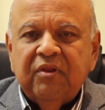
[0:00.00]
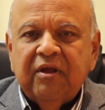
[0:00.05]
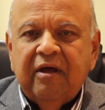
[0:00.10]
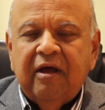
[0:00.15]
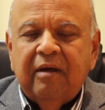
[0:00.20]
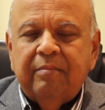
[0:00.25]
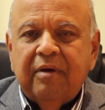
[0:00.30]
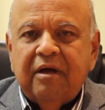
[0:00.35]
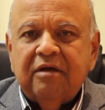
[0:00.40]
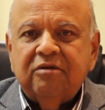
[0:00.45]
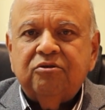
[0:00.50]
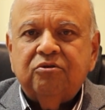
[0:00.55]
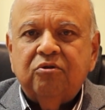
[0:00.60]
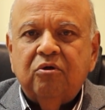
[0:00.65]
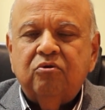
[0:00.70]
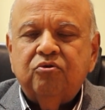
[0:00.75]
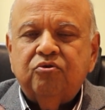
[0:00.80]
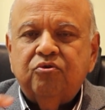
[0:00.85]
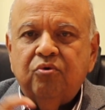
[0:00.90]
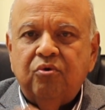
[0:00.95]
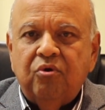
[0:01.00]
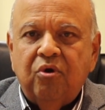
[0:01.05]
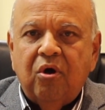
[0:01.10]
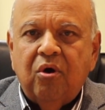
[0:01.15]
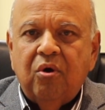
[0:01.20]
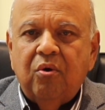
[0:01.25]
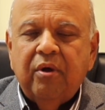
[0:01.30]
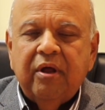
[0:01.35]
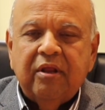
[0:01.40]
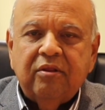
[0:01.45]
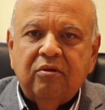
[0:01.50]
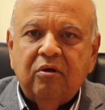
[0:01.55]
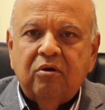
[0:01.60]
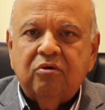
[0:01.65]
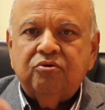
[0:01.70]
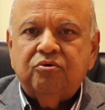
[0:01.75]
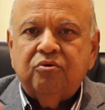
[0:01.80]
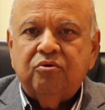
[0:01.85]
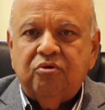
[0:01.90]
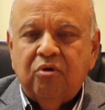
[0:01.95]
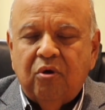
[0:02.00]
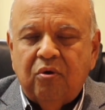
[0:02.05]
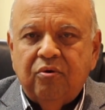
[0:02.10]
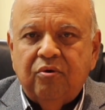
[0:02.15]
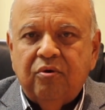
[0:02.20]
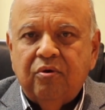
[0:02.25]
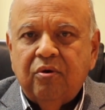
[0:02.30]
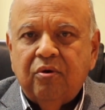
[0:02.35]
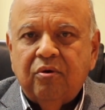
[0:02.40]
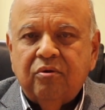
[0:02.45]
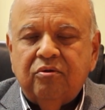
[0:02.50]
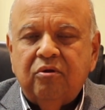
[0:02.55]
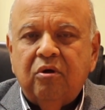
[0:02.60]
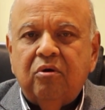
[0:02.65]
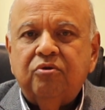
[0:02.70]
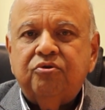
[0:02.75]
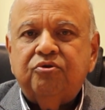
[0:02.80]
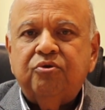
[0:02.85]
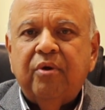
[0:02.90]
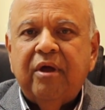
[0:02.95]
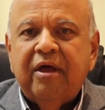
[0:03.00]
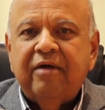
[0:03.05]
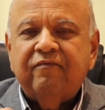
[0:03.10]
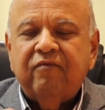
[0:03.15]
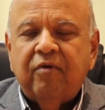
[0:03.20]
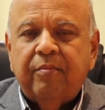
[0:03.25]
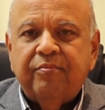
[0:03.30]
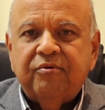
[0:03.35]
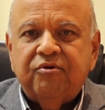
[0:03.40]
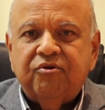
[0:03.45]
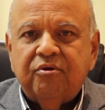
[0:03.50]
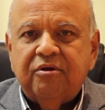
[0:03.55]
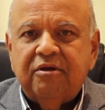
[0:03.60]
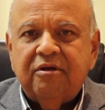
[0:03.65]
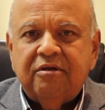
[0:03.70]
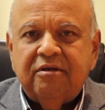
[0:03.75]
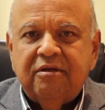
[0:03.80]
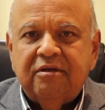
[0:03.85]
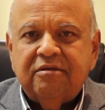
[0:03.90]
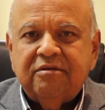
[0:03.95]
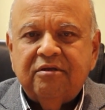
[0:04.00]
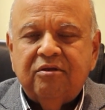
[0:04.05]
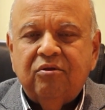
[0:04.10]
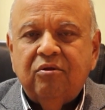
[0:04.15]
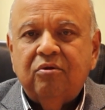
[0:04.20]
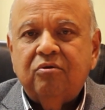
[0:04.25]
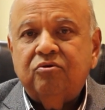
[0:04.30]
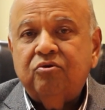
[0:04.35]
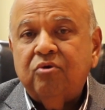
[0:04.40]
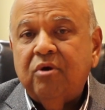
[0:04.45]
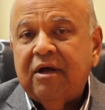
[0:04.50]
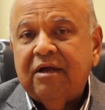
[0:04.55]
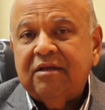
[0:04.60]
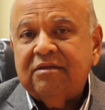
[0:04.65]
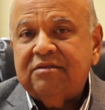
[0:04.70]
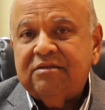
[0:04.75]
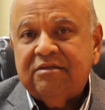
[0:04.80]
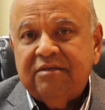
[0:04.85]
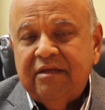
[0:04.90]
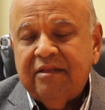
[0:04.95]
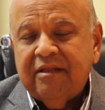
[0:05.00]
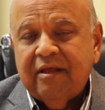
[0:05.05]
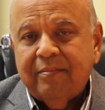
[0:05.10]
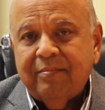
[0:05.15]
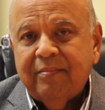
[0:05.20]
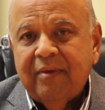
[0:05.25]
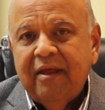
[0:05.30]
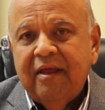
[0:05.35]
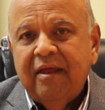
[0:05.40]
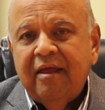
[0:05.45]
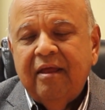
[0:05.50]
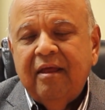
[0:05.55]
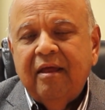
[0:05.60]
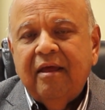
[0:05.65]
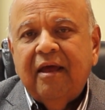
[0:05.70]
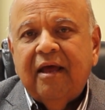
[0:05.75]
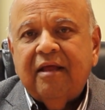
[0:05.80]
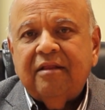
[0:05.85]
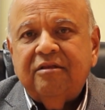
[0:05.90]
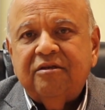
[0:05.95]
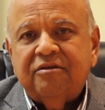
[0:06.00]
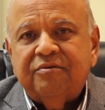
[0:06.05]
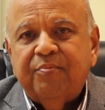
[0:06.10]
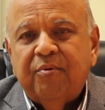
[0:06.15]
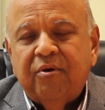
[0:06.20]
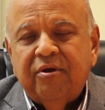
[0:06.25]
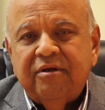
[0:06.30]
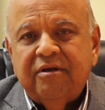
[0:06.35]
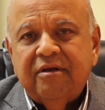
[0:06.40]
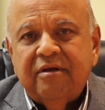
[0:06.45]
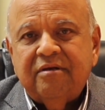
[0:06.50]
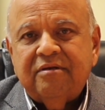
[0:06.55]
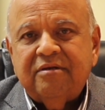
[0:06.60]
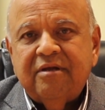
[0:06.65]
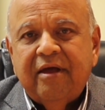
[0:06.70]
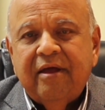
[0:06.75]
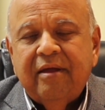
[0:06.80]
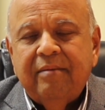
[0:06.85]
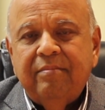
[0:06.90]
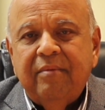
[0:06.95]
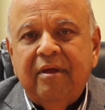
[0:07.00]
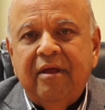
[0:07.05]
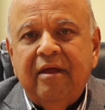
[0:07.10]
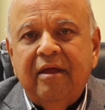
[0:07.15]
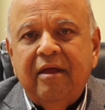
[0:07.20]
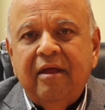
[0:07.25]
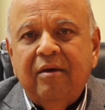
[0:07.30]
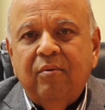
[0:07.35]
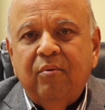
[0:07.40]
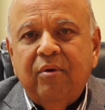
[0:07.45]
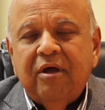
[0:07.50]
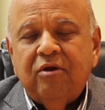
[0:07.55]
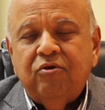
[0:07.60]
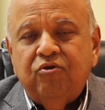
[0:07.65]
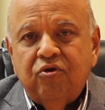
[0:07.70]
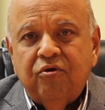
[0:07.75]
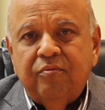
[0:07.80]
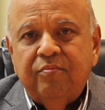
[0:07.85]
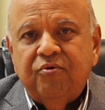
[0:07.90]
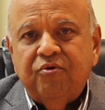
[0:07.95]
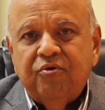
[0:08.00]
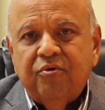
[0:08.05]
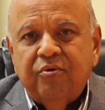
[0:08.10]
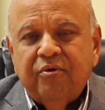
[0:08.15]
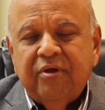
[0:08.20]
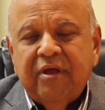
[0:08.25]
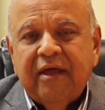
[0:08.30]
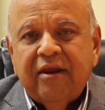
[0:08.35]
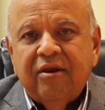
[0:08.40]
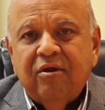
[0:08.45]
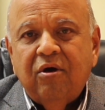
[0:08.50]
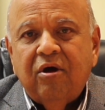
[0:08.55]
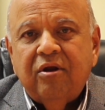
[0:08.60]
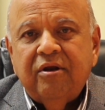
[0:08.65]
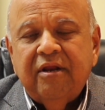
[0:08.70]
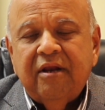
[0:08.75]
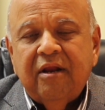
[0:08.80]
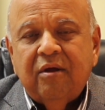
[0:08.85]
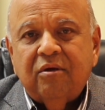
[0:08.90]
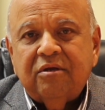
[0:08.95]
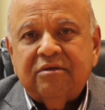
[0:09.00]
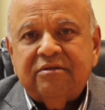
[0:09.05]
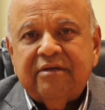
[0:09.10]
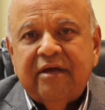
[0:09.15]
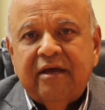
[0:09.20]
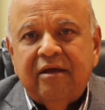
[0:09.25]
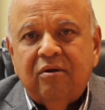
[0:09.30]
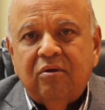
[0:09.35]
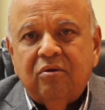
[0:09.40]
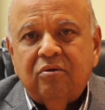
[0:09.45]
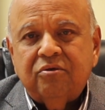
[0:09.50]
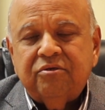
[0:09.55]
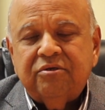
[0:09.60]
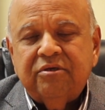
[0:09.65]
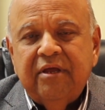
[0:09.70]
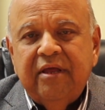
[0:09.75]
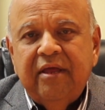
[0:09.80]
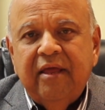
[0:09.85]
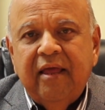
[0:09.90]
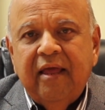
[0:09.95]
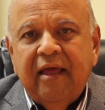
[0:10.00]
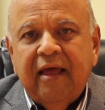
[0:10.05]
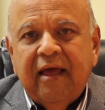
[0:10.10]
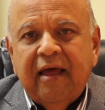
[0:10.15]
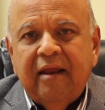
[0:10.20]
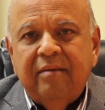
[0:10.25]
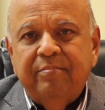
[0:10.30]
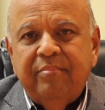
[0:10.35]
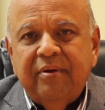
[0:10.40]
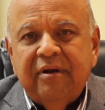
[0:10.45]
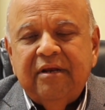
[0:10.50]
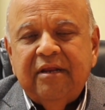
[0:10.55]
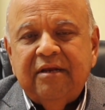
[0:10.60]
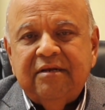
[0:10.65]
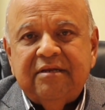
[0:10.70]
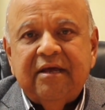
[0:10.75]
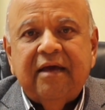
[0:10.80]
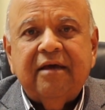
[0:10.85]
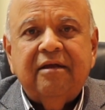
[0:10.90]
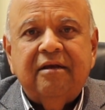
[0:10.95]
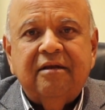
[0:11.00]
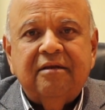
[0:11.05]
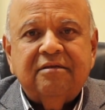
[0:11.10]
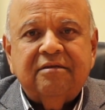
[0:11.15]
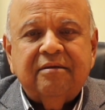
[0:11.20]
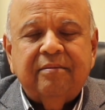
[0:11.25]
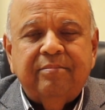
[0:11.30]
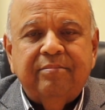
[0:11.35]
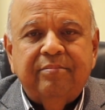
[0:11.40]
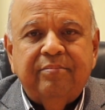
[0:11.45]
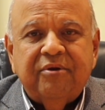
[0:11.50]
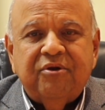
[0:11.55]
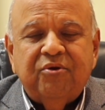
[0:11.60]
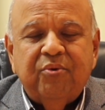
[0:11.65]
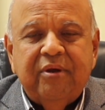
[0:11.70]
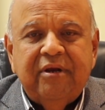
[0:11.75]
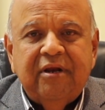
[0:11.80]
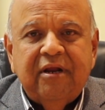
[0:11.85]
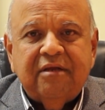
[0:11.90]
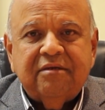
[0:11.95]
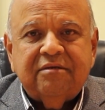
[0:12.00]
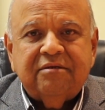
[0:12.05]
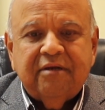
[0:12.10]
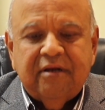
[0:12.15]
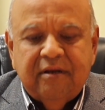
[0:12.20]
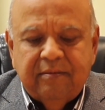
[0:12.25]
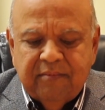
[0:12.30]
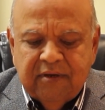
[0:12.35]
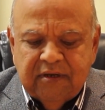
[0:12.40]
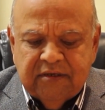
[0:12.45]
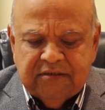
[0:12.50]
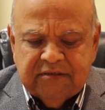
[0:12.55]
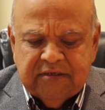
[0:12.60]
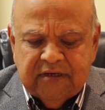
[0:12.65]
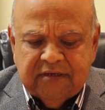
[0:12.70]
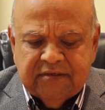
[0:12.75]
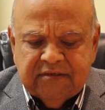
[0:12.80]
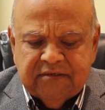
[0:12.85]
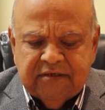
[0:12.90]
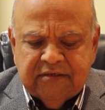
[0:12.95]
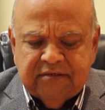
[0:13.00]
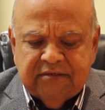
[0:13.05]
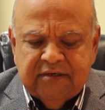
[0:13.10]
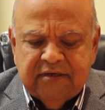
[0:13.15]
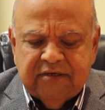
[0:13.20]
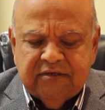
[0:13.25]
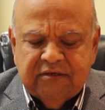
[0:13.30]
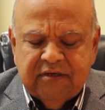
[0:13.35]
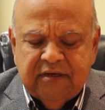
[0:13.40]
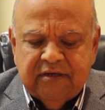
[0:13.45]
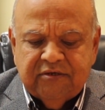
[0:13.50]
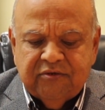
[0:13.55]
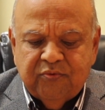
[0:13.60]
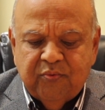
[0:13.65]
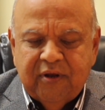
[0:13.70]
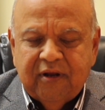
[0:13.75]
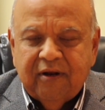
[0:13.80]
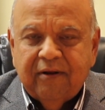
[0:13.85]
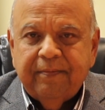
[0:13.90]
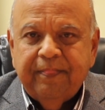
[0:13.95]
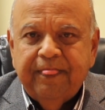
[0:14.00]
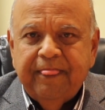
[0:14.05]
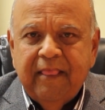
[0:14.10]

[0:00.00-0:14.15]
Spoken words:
amongst those who know and those who don't know, those who have opportunities and those who can't see them at this point in time, we are doomed to carry on in our silos and build antagonism between us and amongst us as well.